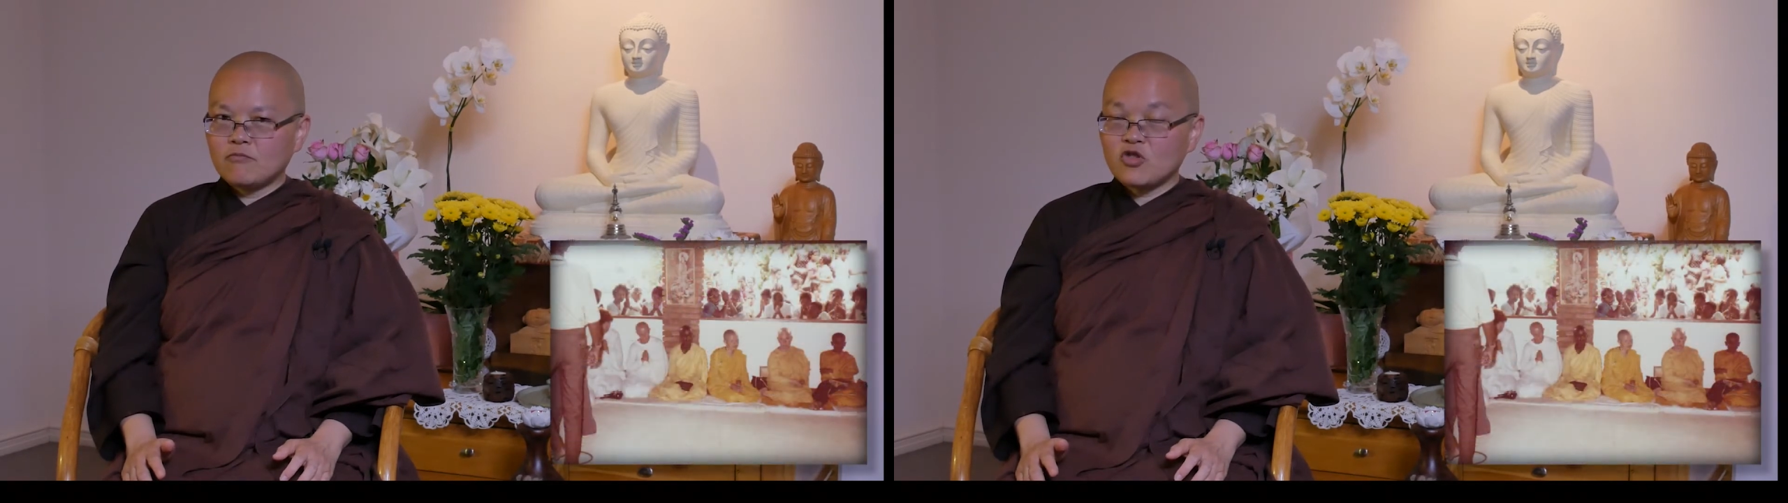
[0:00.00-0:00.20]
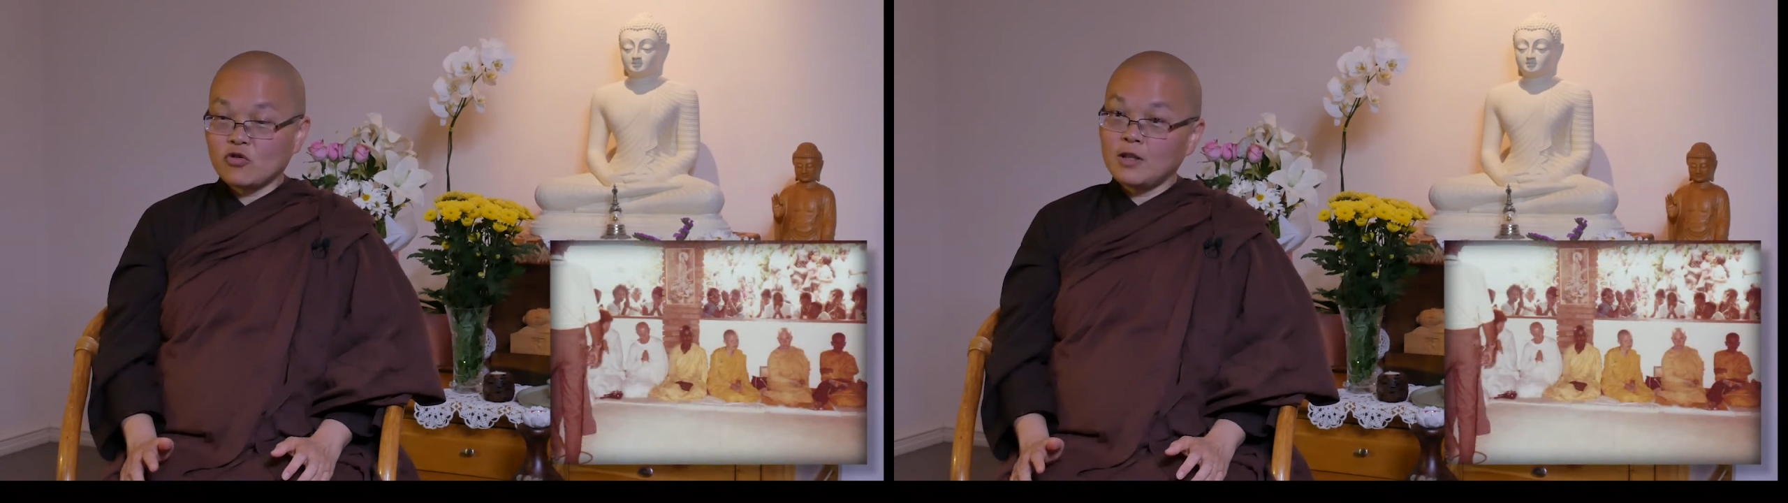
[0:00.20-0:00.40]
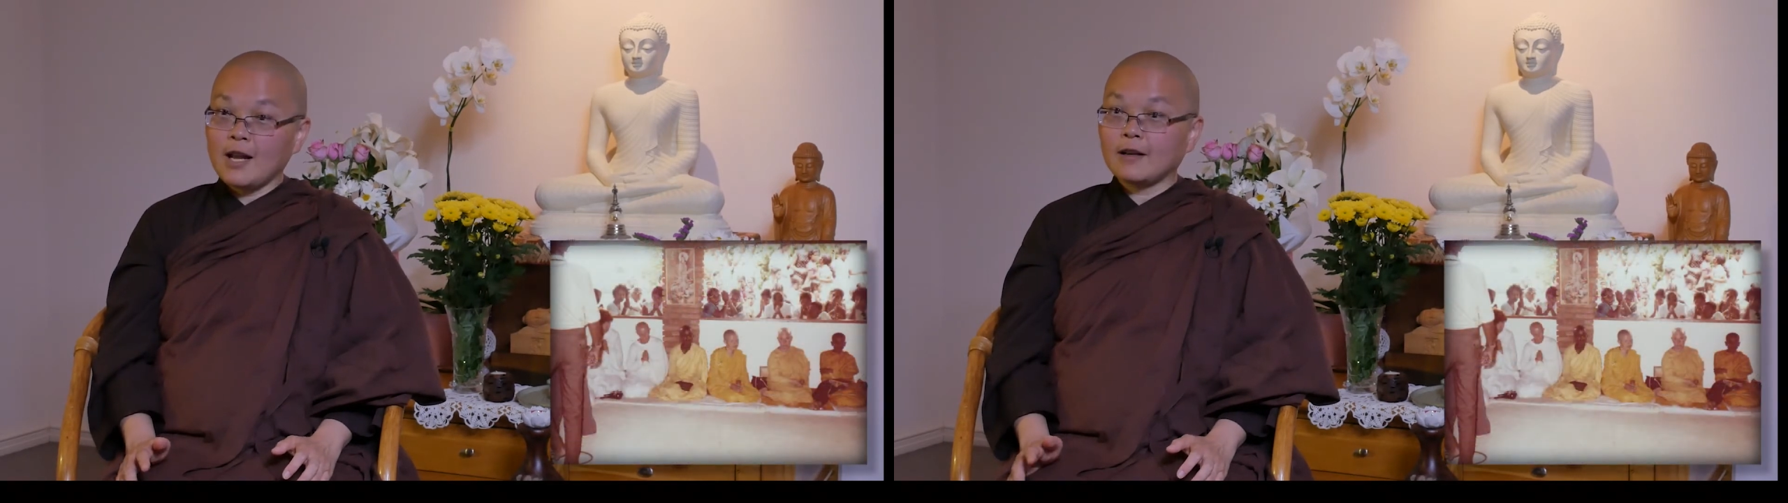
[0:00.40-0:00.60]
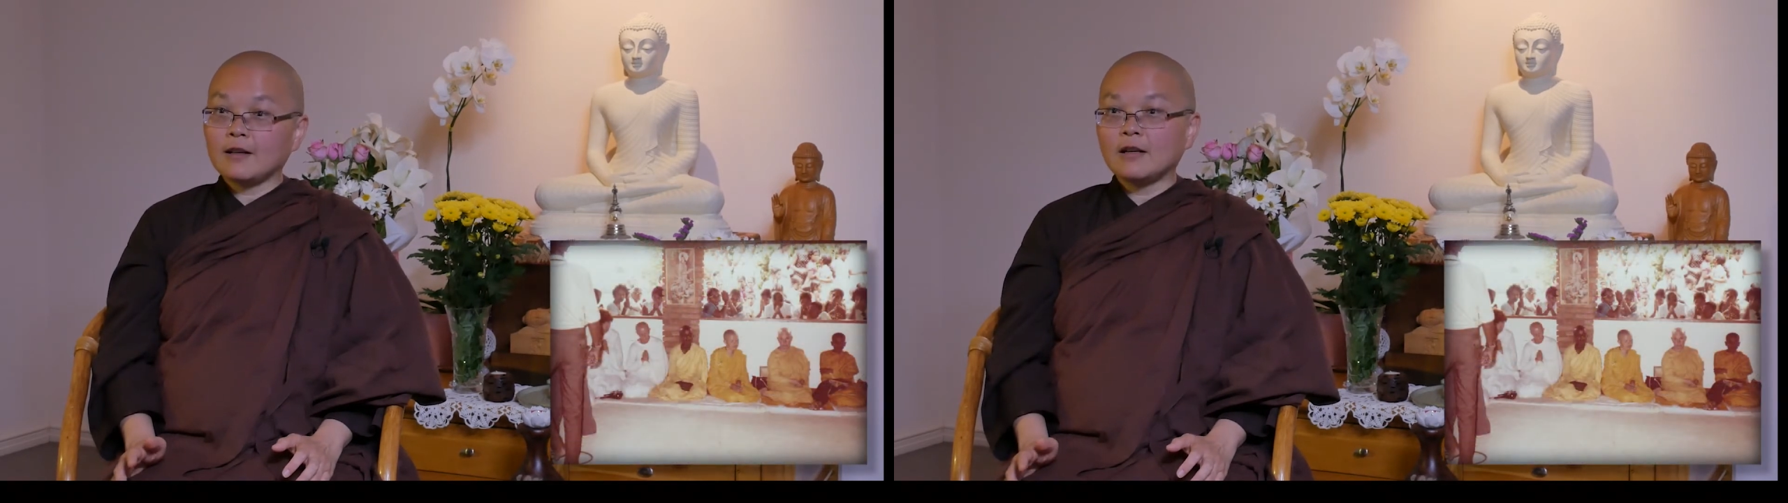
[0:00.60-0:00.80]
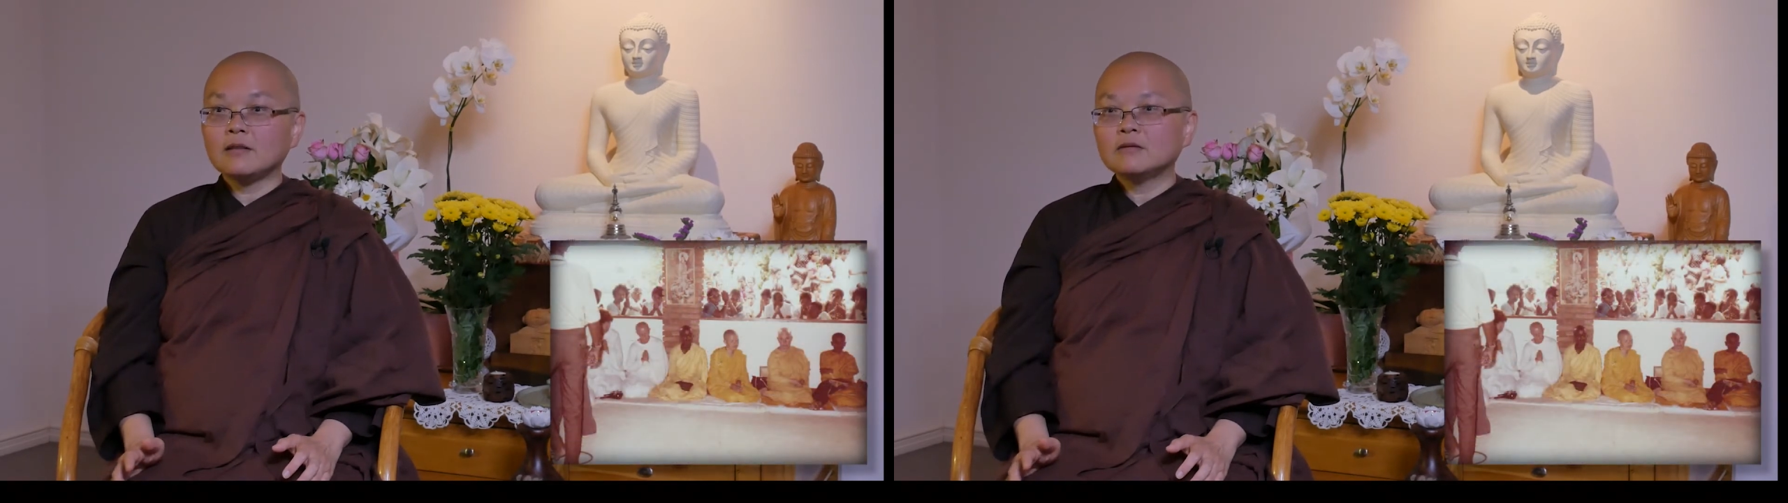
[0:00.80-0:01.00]
Sri
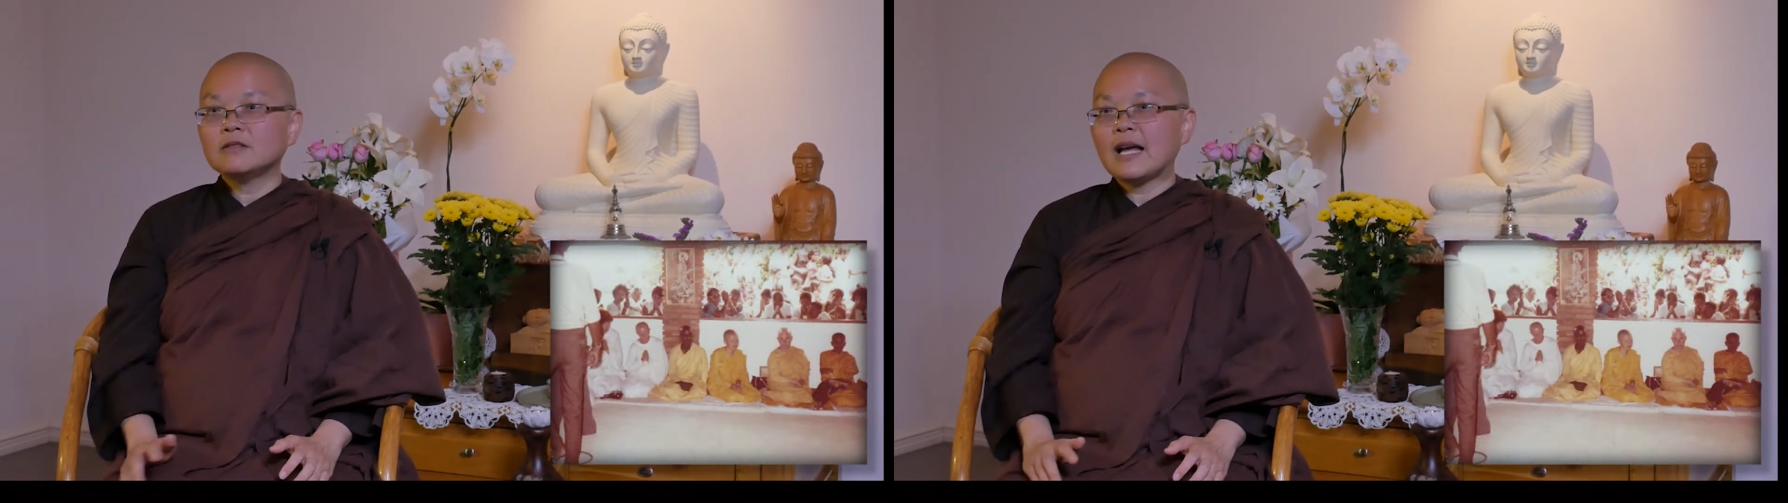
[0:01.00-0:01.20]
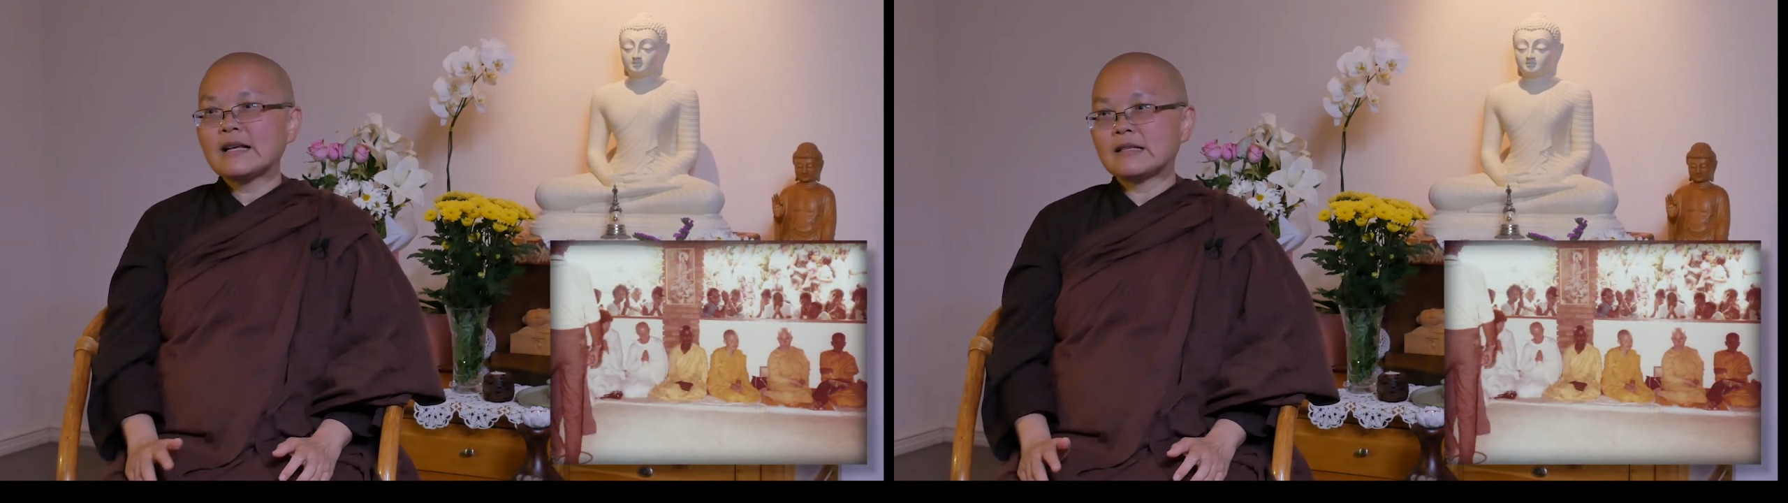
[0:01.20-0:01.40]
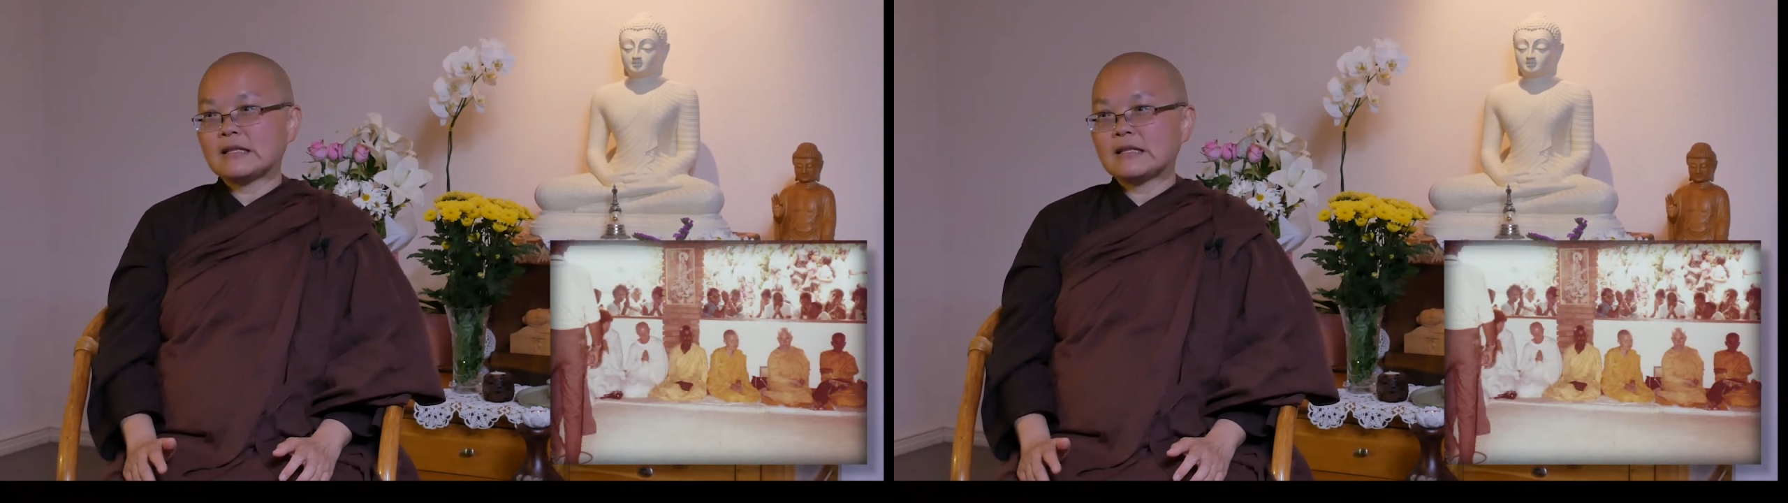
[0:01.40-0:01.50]
Lanka as